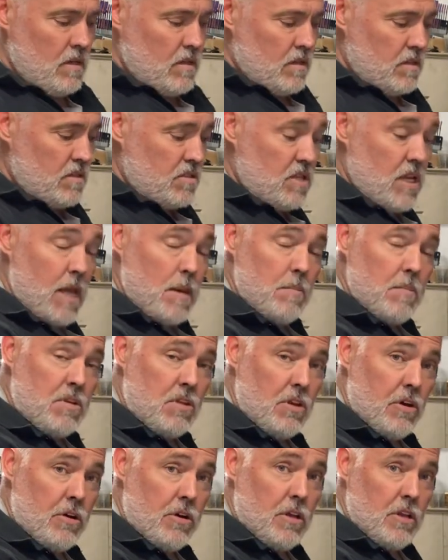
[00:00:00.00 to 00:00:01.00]
The same
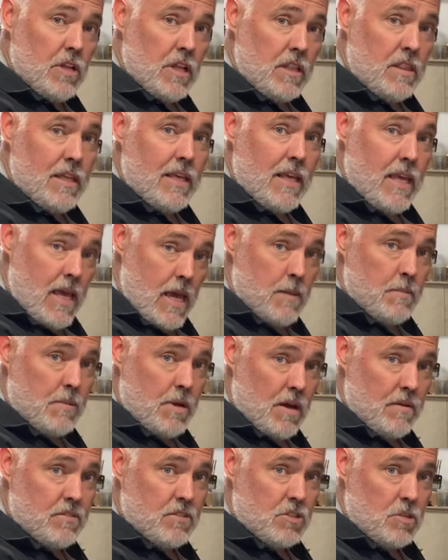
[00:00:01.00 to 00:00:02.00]
material that the cam
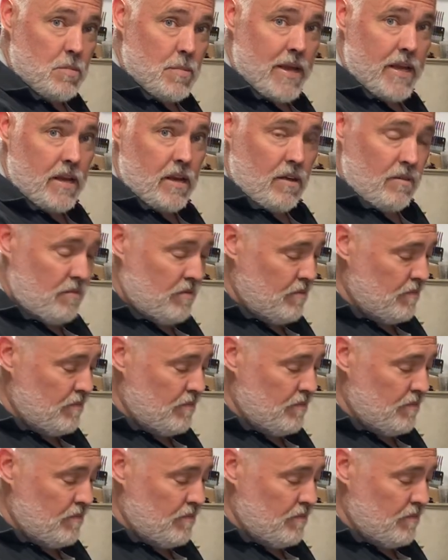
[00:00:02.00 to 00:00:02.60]
covers are made of.